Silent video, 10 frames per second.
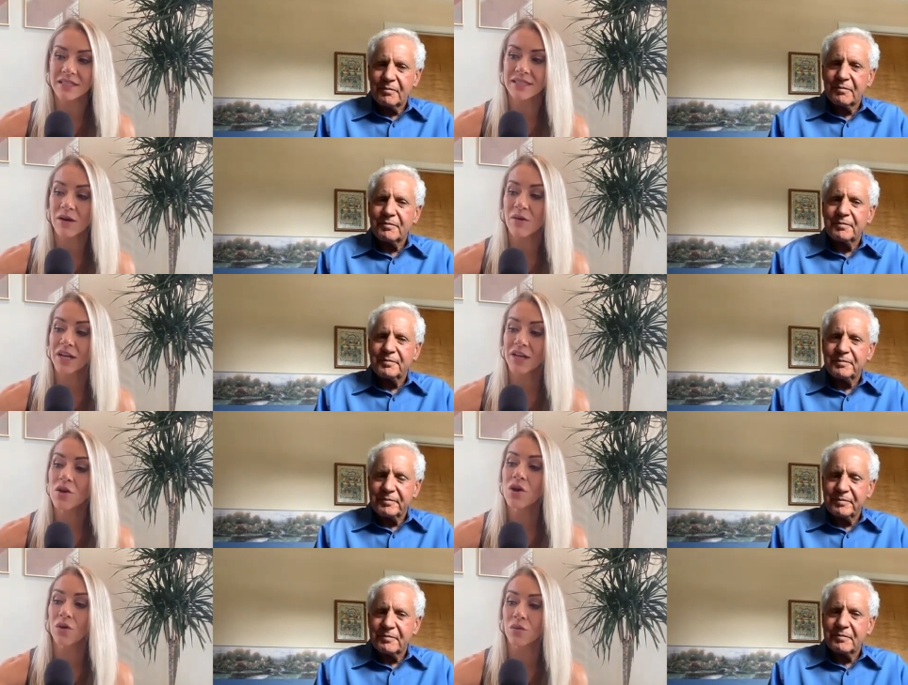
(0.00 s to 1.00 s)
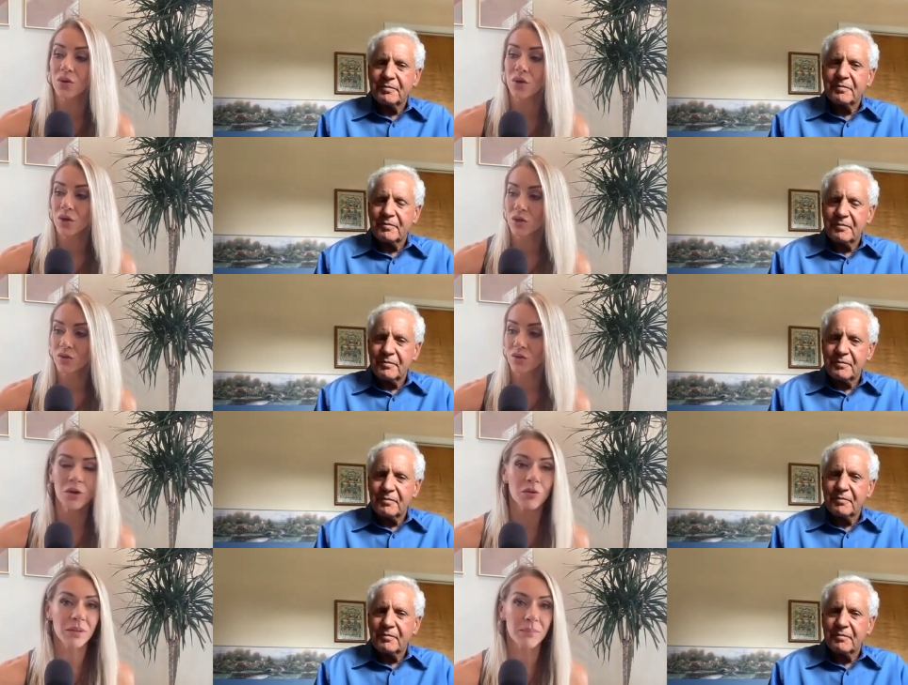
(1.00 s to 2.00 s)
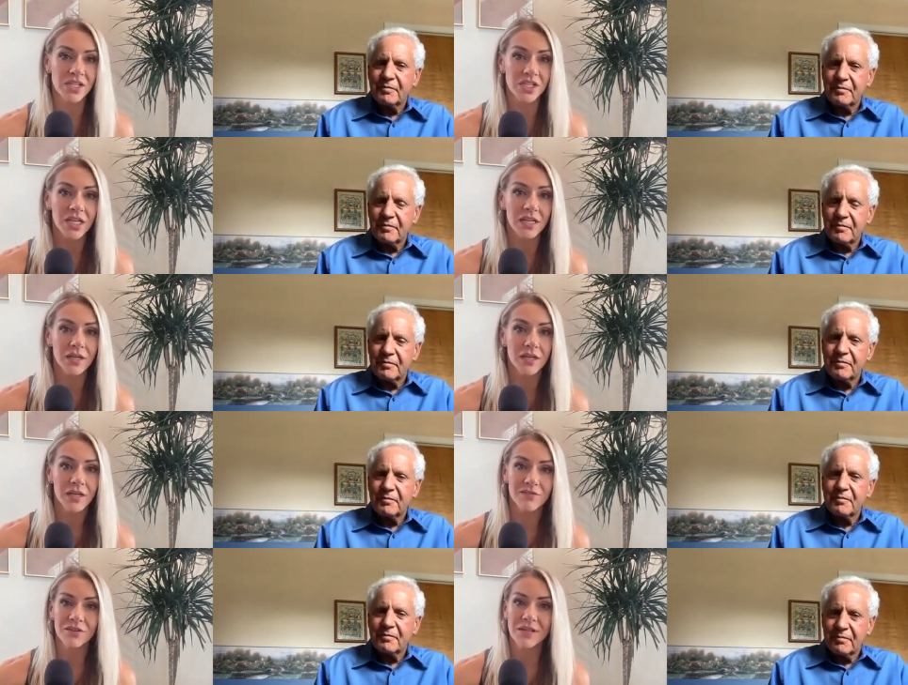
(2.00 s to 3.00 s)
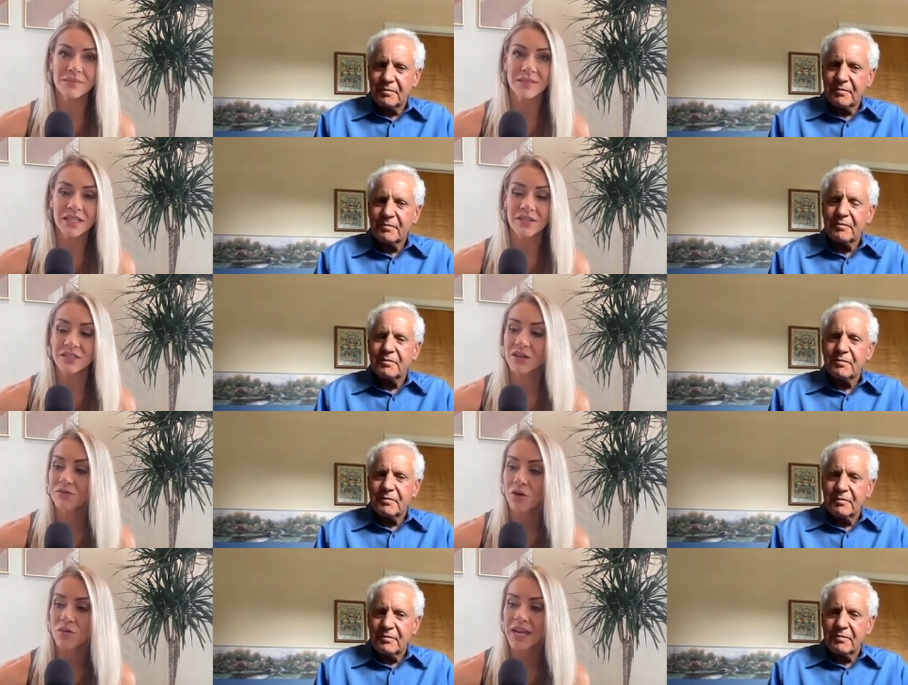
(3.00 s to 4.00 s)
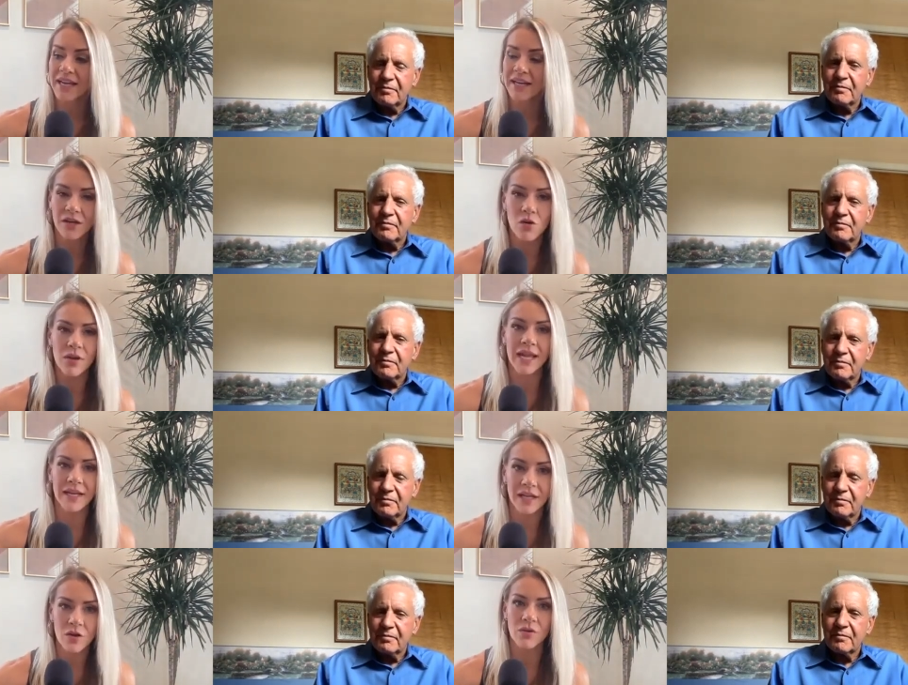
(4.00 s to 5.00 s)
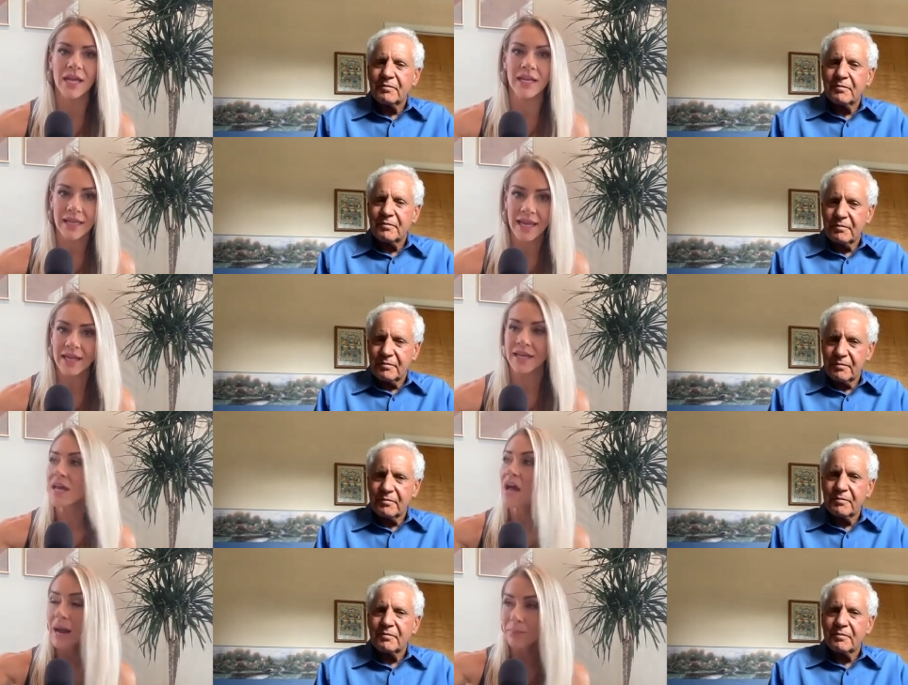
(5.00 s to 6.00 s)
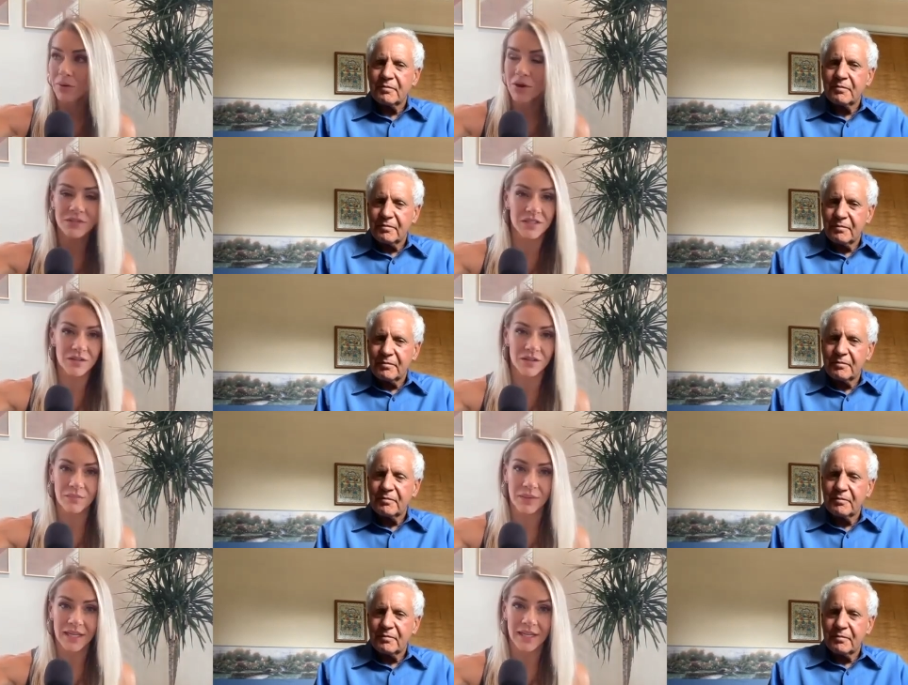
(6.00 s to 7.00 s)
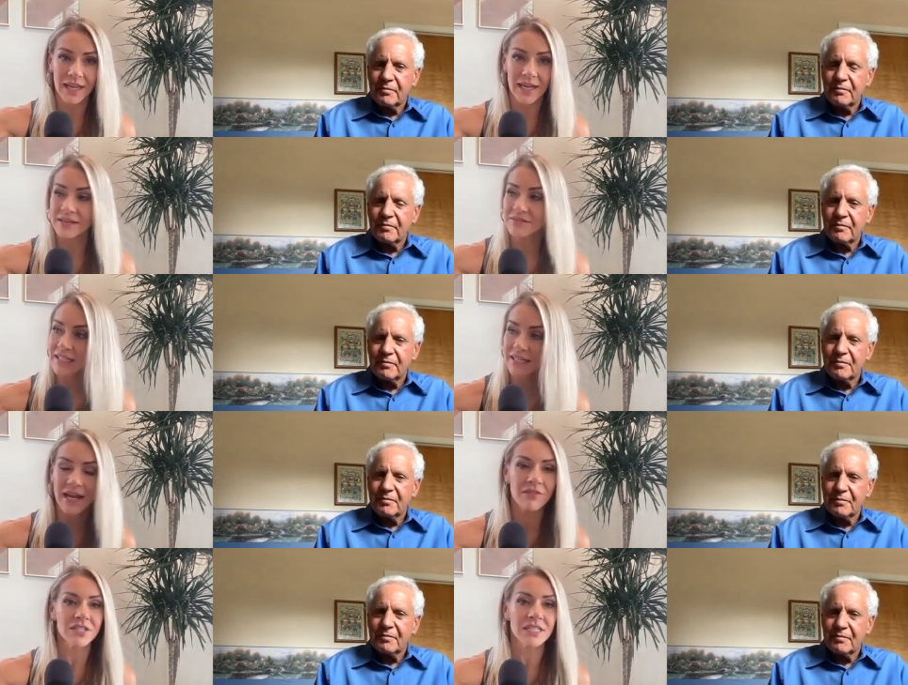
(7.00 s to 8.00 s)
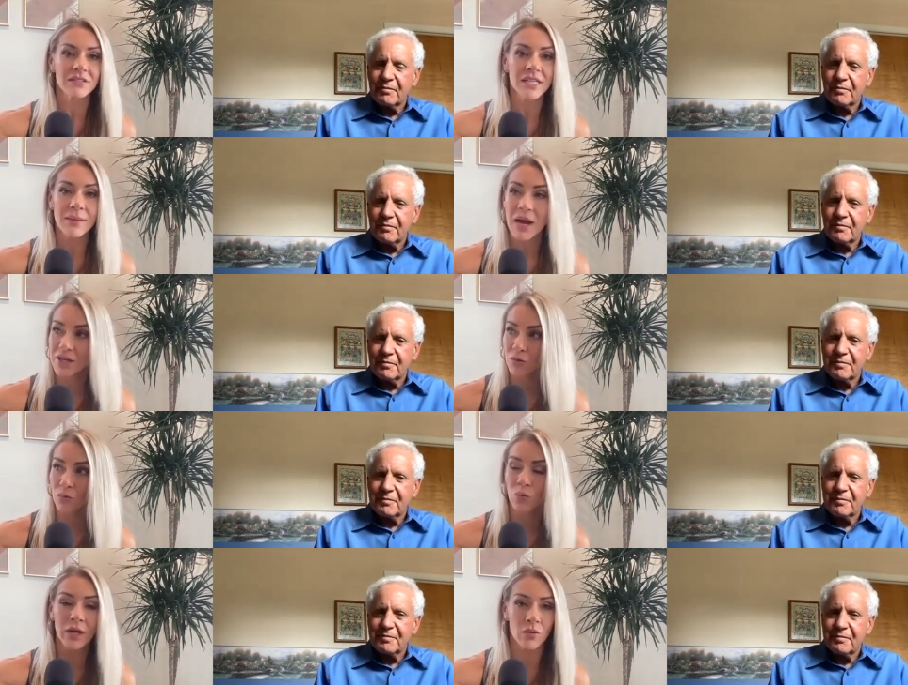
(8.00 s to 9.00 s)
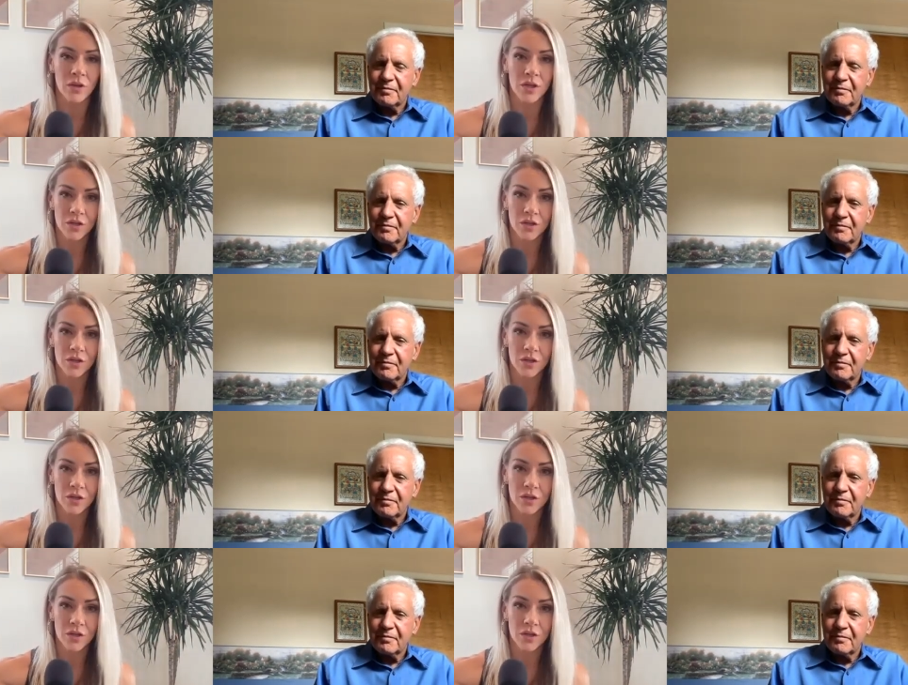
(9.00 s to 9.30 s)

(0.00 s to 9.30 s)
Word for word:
Speaker 1: is how I know you will be binging. If you keep telling yourself, no candy, no candy, no candy, candy, I promise you, you're going to be eating candy. I've seen it every single time. You will.